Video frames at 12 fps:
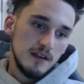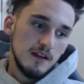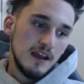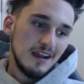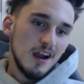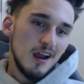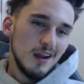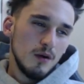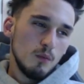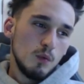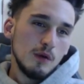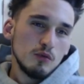Like,
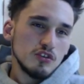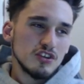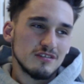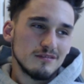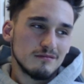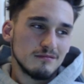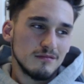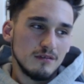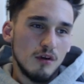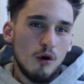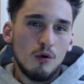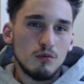we'll just
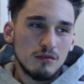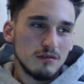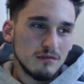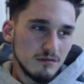hold